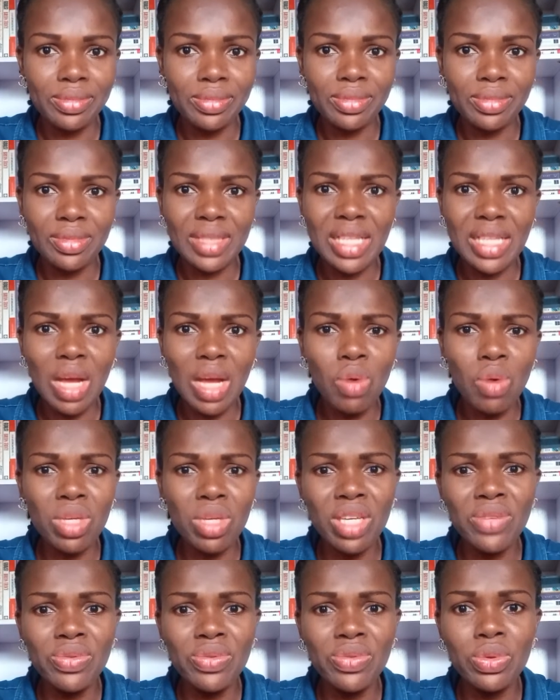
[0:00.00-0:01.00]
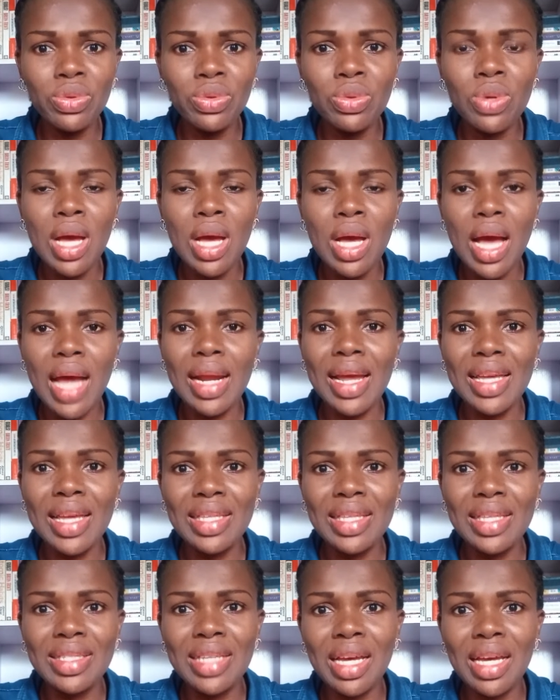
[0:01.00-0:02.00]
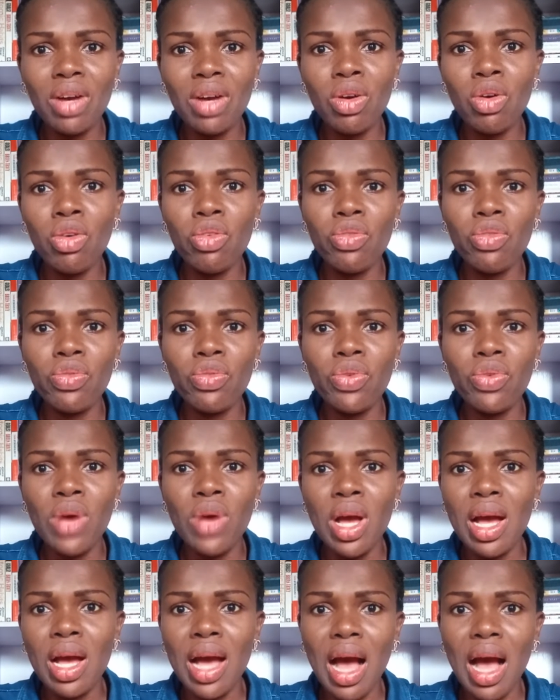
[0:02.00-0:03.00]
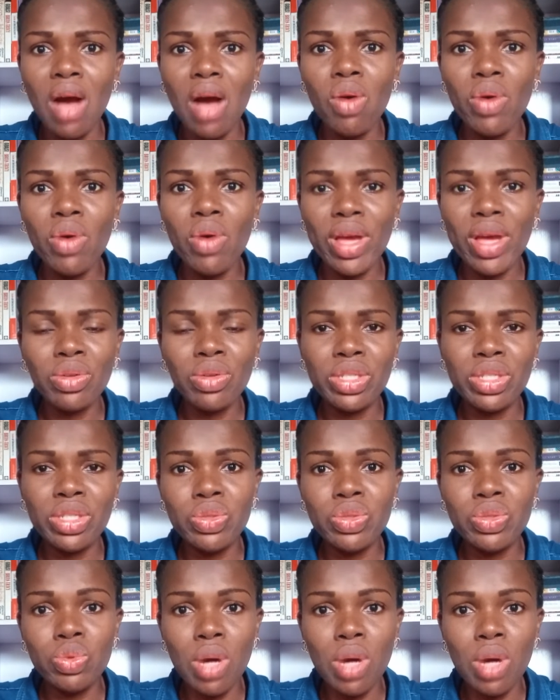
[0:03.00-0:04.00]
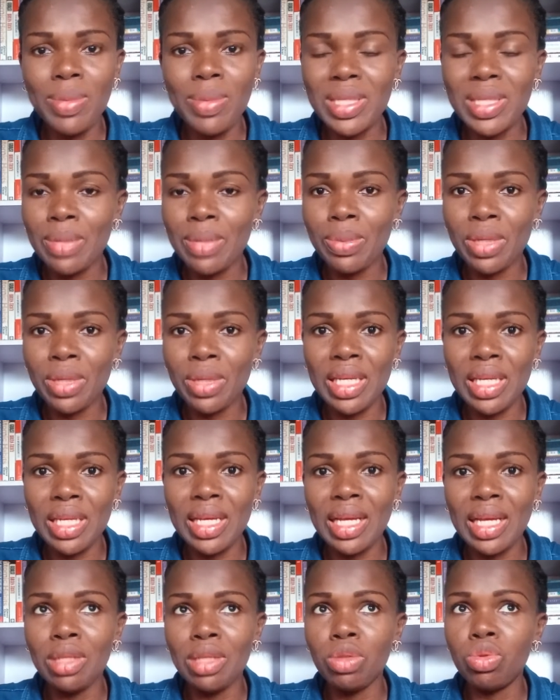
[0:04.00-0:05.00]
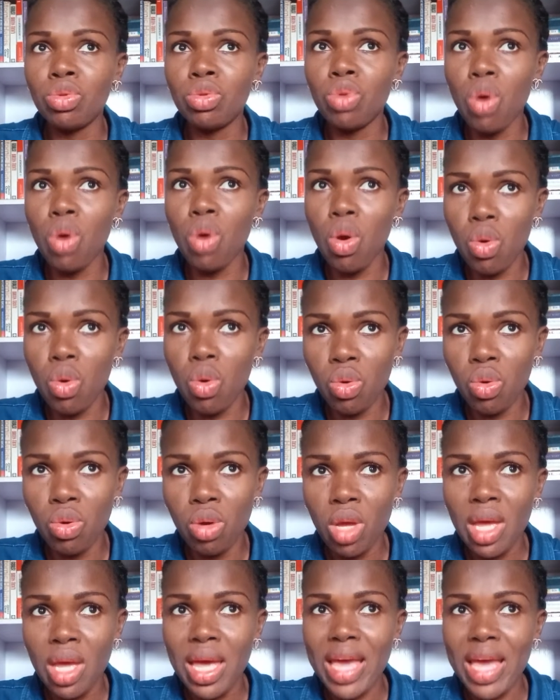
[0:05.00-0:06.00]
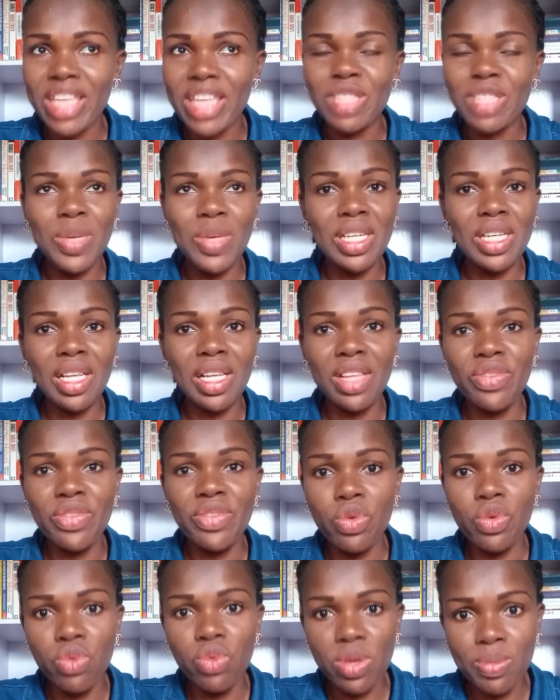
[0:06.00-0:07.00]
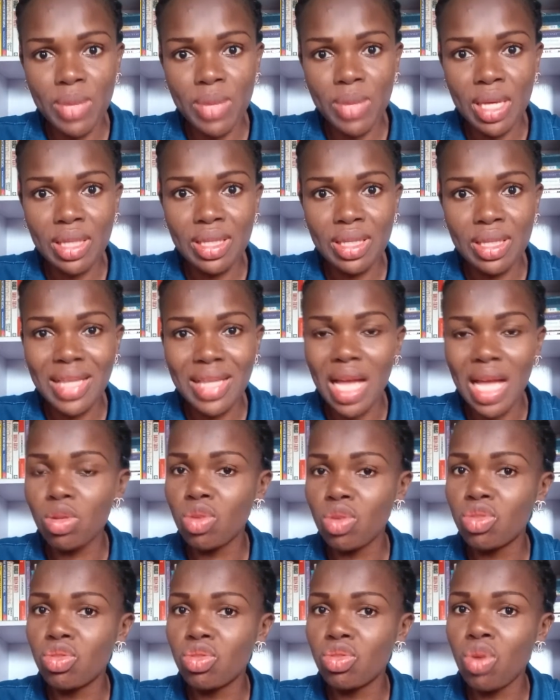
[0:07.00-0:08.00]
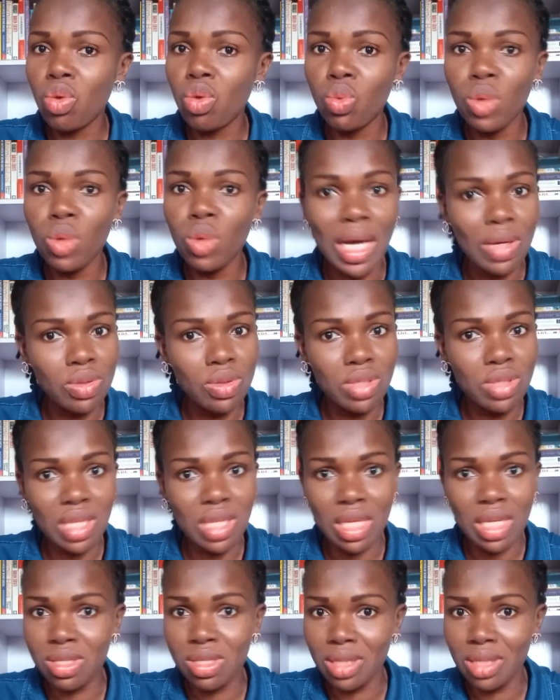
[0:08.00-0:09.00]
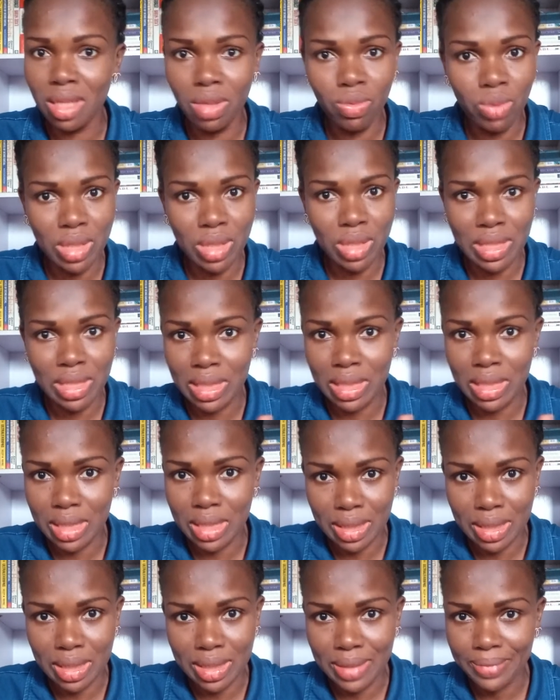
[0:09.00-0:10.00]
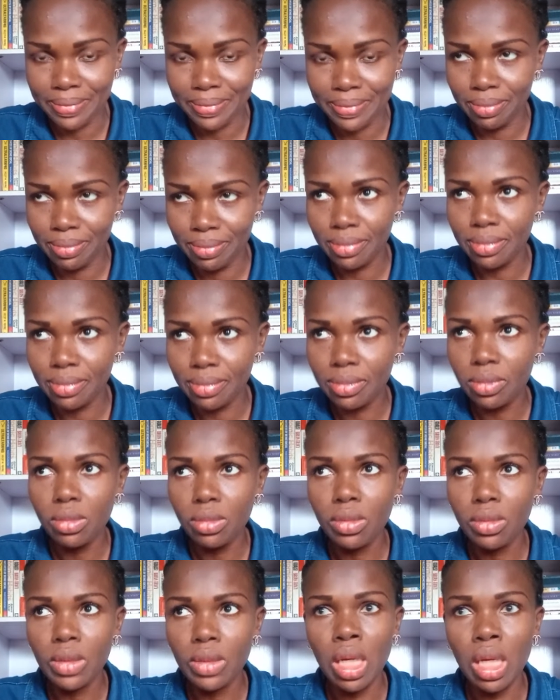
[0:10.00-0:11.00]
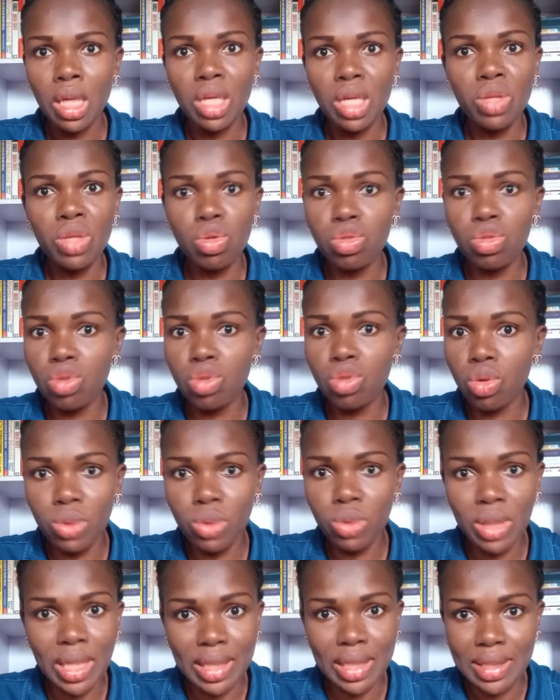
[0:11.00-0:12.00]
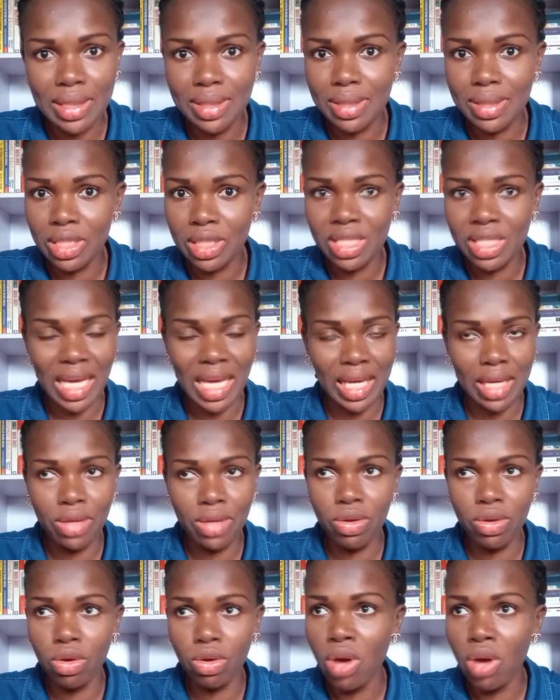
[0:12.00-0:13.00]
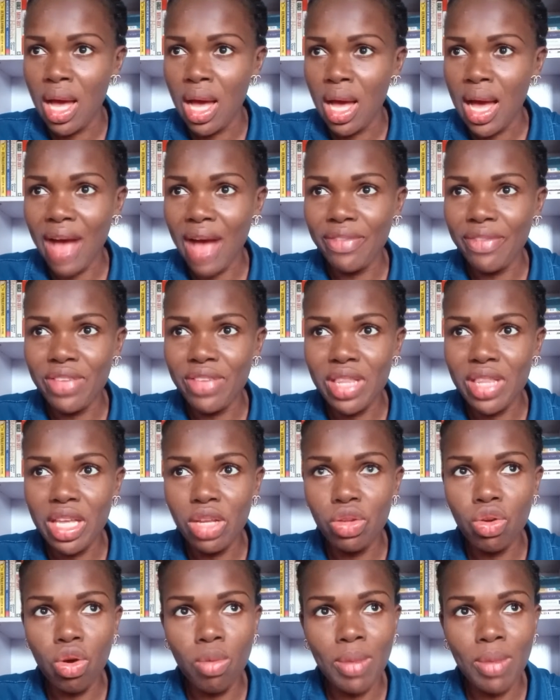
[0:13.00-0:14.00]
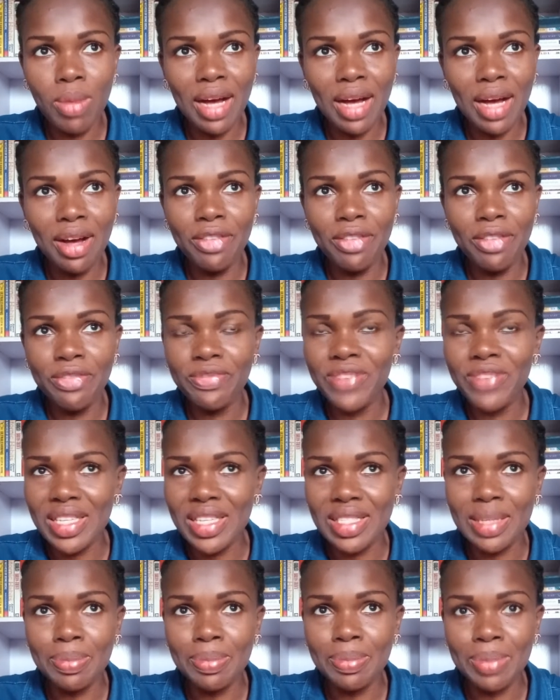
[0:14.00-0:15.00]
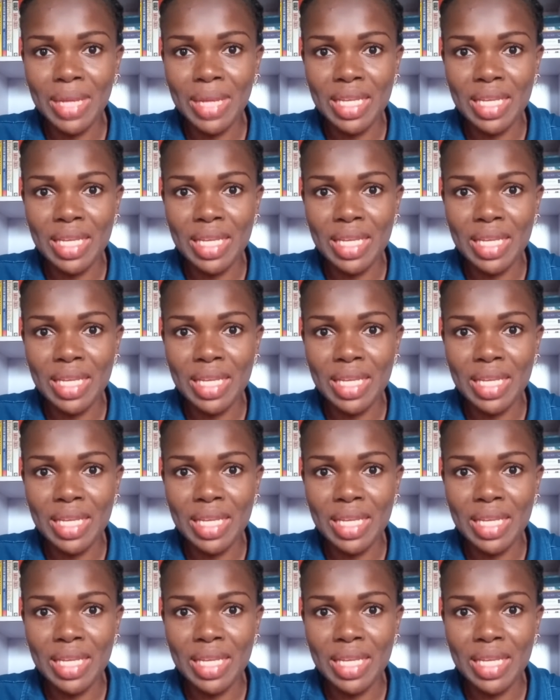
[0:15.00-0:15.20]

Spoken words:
That will give you an idea of how healthy you are metabolically. Though, especially for women, that does not rule out insulin resistance. It does not rule out taking your having a normal fasting plasma